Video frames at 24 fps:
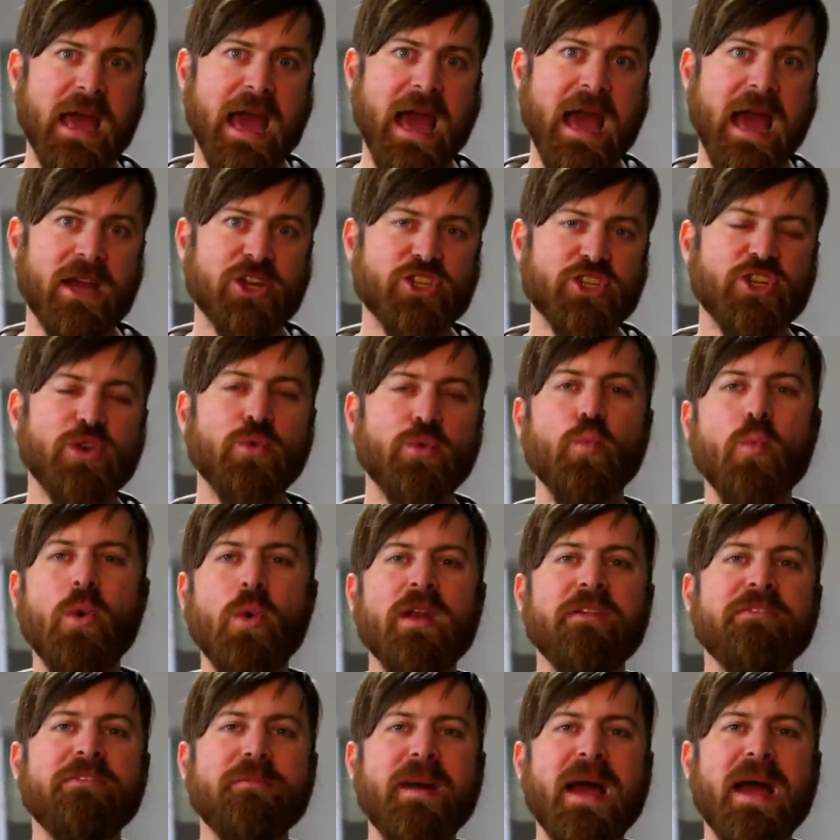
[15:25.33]
action
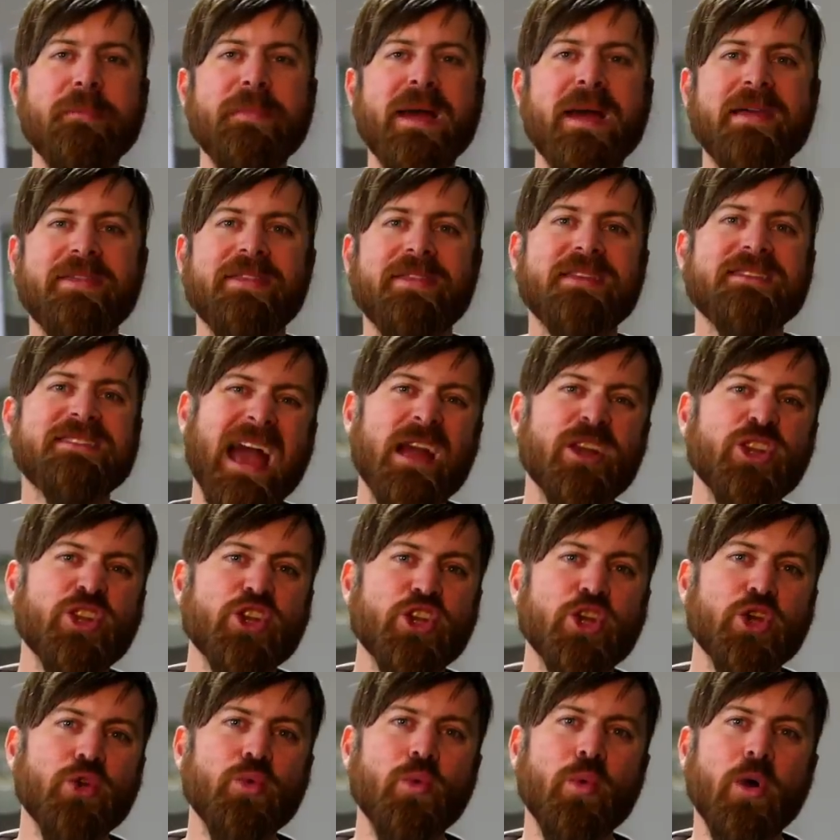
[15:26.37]
one of my methods and
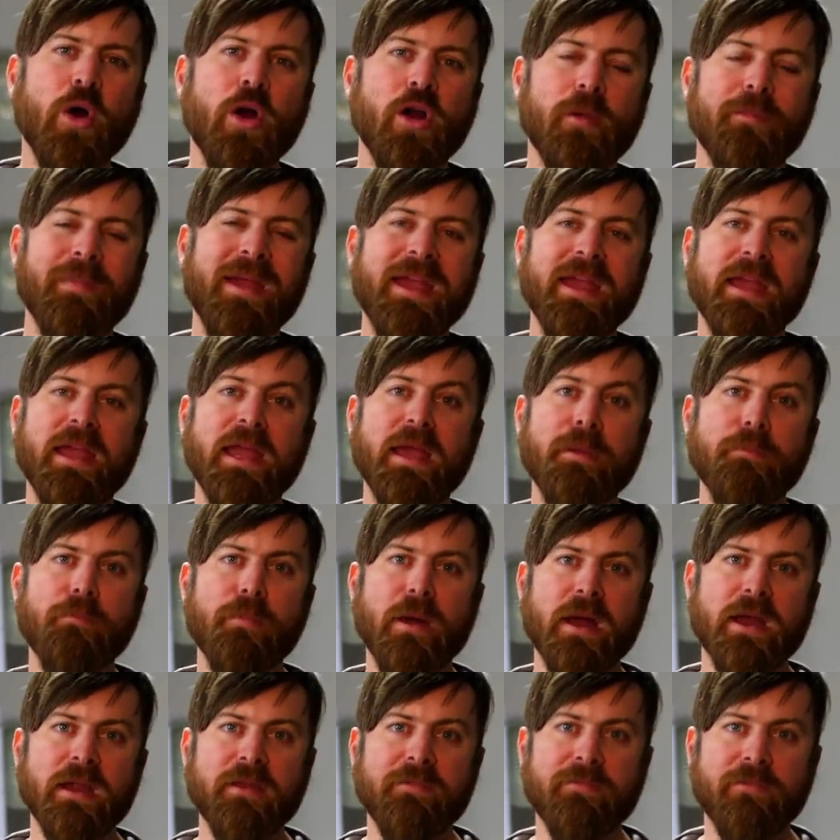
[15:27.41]
you are making
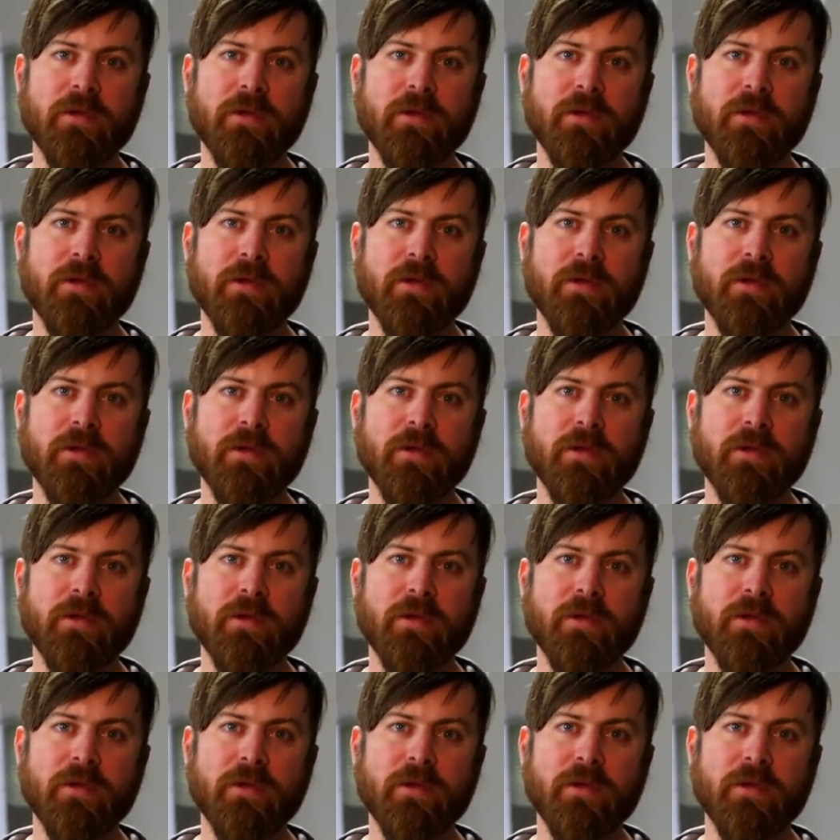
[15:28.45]
money